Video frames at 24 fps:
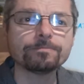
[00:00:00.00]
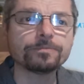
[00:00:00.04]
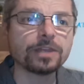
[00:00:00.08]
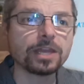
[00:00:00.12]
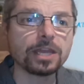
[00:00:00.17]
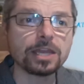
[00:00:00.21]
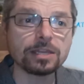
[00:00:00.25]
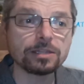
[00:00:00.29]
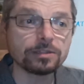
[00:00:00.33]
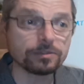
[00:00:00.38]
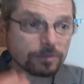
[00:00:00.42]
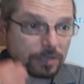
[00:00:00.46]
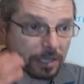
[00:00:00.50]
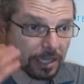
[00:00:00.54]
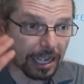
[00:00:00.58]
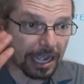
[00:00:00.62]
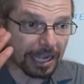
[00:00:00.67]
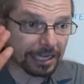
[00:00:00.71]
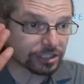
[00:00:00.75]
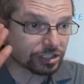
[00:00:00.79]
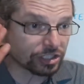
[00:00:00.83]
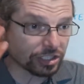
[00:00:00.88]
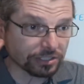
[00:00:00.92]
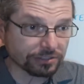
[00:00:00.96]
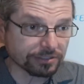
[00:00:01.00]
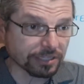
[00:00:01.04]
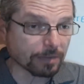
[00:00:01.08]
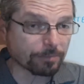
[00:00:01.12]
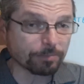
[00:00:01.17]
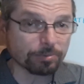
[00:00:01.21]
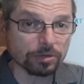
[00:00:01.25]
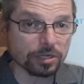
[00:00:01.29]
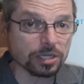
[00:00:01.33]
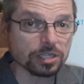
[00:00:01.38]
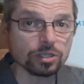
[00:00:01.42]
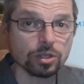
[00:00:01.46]
they actually
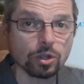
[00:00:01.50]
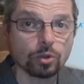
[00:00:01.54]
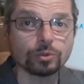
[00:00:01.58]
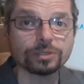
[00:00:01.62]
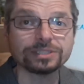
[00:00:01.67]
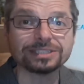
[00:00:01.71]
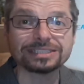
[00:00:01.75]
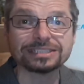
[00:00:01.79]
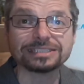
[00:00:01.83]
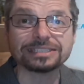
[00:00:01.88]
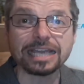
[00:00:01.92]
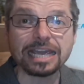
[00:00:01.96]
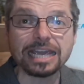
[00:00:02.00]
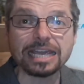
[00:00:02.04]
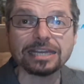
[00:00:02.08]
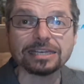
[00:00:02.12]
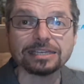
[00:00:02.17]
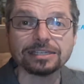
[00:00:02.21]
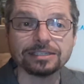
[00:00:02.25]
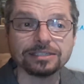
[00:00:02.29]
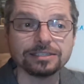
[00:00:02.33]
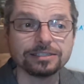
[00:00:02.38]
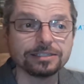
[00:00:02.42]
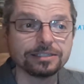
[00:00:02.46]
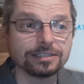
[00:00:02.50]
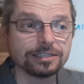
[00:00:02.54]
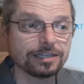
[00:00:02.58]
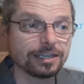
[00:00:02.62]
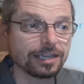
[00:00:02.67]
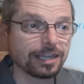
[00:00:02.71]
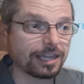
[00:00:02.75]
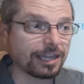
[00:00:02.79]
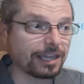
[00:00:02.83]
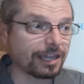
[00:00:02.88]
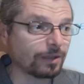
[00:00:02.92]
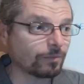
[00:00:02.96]
temporarily go insane.
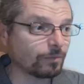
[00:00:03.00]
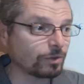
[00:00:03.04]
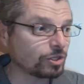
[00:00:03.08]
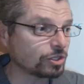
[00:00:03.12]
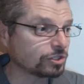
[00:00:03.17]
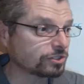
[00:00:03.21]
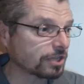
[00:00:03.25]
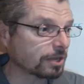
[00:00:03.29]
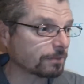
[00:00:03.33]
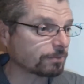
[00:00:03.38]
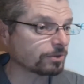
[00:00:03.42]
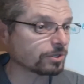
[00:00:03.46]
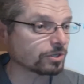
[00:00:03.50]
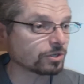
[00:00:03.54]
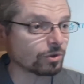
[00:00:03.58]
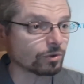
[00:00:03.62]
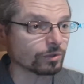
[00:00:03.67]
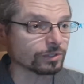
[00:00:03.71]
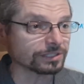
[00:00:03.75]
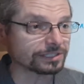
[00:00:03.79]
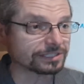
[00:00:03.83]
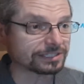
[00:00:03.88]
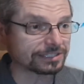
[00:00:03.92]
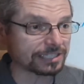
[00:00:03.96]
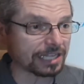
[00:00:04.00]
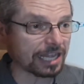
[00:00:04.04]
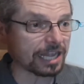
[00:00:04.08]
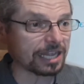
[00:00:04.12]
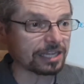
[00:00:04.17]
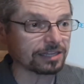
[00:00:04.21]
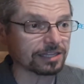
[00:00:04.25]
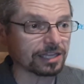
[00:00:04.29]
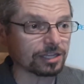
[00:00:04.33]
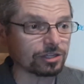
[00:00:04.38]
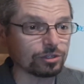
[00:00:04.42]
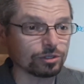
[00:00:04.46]
And when you temporarily go
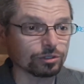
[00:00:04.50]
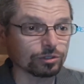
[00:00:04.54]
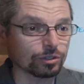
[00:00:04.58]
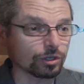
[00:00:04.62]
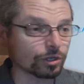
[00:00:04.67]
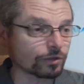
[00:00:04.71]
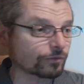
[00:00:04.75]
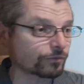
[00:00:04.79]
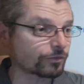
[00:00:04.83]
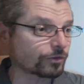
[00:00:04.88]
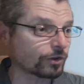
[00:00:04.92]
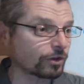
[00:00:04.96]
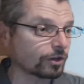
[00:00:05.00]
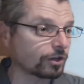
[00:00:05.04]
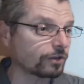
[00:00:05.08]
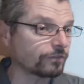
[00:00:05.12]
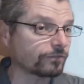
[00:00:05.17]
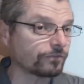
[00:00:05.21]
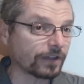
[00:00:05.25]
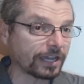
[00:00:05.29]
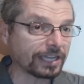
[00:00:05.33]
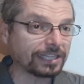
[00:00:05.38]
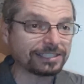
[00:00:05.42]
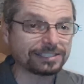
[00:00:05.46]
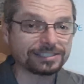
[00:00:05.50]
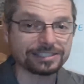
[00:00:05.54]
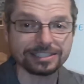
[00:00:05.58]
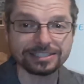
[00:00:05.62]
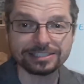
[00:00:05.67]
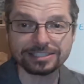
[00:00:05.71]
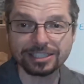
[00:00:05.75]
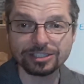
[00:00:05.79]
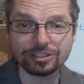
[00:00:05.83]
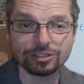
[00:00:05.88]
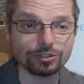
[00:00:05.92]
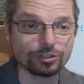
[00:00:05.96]
insane, then you look for
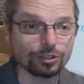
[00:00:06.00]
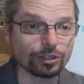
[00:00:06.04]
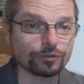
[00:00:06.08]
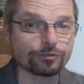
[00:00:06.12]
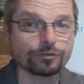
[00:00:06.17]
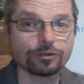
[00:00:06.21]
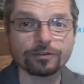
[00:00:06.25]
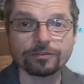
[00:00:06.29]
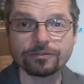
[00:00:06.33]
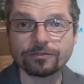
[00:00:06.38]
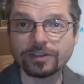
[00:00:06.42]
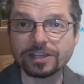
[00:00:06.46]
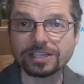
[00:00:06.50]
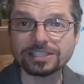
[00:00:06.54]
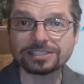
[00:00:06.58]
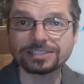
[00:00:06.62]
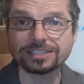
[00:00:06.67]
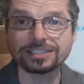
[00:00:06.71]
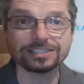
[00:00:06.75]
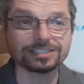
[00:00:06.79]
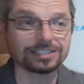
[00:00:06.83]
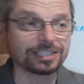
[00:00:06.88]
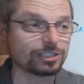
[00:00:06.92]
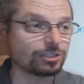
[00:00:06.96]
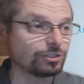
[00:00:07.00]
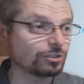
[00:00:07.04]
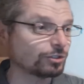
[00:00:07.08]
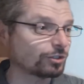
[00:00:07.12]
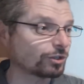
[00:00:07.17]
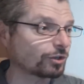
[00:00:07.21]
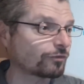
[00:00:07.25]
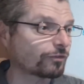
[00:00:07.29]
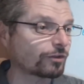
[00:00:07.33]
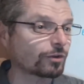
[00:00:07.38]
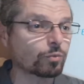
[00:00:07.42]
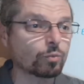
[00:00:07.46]
vices and you look for fixes and you
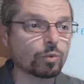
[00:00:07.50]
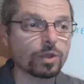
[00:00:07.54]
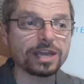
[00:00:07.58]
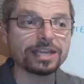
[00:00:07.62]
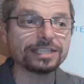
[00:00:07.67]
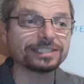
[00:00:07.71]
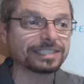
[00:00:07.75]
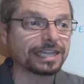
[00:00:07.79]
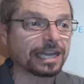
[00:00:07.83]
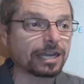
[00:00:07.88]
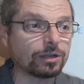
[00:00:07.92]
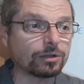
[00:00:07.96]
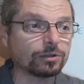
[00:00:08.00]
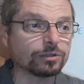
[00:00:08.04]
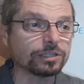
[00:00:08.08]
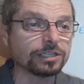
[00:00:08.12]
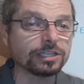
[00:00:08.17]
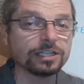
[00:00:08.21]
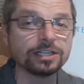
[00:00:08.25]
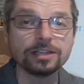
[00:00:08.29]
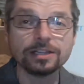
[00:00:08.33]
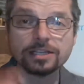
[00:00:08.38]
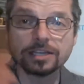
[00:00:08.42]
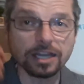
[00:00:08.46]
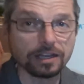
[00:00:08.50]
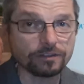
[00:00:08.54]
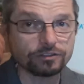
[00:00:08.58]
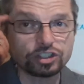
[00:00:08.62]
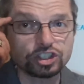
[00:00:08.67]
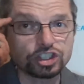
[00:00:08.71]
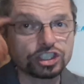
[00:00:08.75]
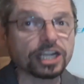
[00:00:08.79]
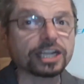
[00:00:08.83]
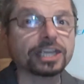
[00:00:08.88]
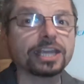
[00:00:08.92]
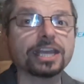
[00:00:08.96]
look for ways out of
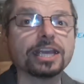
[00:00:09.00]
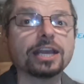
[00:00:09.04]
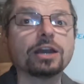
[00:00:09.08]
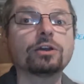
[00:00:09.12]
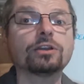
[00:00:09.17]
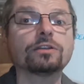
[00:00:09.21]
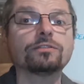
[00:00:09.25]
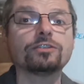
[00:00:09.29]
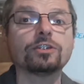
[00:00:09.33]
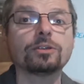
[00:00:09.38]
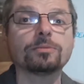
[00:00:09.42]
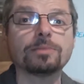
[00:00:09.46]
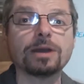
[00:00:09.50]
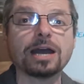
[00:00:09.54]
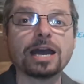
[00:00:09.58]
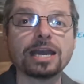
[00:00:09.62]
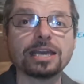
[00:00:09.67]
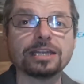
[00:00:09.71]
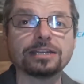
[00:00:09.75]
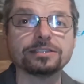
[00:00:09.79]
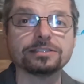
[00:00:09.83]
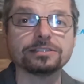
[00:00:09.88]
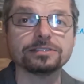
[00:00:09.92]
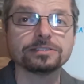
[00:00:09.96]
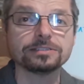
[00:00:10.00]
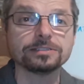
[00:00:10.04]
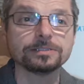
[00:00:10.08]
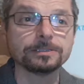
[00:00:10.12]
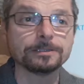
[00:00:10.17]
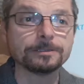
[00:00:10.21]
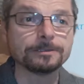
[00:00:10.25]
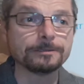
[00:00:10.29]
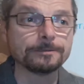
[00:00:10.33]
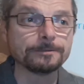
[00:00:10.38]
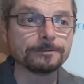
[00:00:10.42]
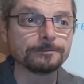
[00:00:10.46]
checking out of your mind.
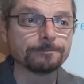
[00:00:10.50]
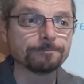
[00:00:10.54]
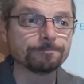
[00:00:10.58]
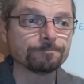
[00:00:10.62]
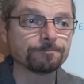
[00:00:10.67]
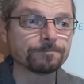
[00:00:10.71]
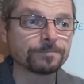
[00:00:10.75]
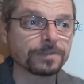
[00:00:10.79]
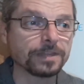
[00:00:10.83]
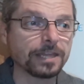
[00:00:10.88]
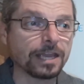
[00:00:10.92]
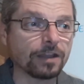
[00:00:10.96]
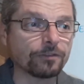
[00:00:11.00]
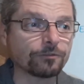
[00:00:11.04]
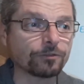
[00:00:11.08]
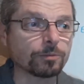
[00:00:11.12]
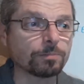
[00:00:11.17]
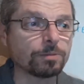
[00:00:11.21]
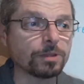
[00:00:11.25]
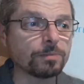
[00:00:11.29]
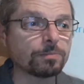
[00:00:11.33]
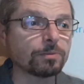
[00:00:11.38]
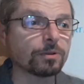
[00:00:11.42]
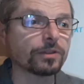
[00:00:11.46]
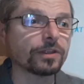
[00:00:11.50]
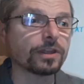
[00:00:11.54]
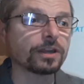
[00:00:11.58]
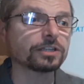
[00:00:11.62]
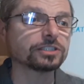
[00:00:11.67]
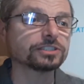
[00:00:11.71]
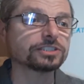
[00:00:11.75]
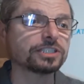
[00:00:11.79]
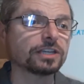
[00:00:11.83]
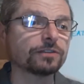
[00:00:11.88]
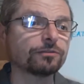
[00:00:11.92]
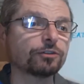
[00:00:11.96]
Now, for people that
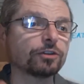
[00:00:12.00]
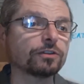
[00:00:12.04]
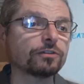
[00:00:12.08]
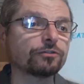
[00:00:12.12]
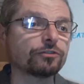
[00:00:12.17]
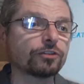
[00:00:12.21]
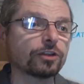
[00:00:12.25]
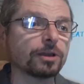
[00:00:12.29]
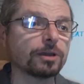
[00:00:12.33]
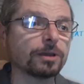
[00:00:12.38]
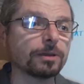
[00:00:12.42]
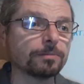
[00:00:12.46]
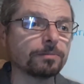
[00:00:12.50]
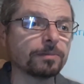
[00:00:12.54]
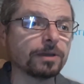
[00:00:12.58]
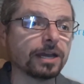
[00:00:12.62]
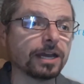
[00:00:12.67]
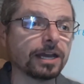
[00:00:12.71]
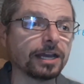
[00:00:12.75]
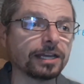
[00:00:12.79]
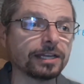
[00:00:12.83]
are suffering from